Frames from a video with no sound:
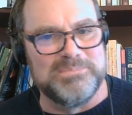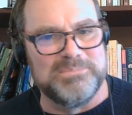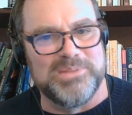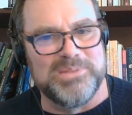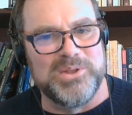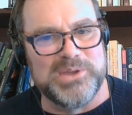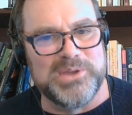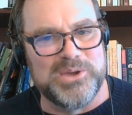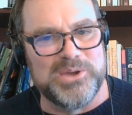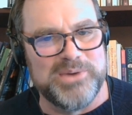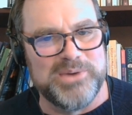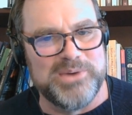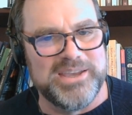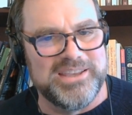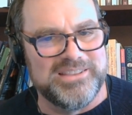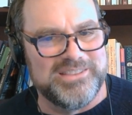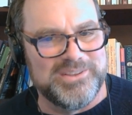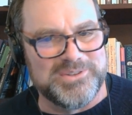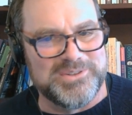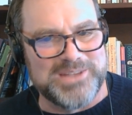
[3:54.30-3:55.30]
blowing
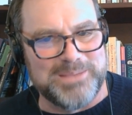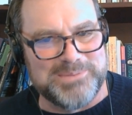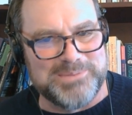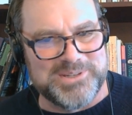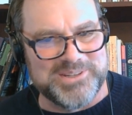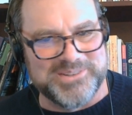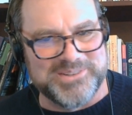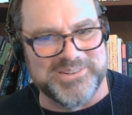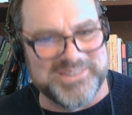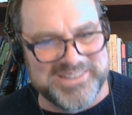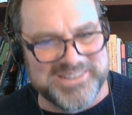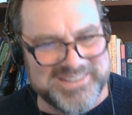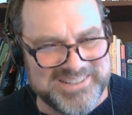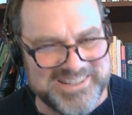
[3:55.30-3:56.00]
away those obstacles.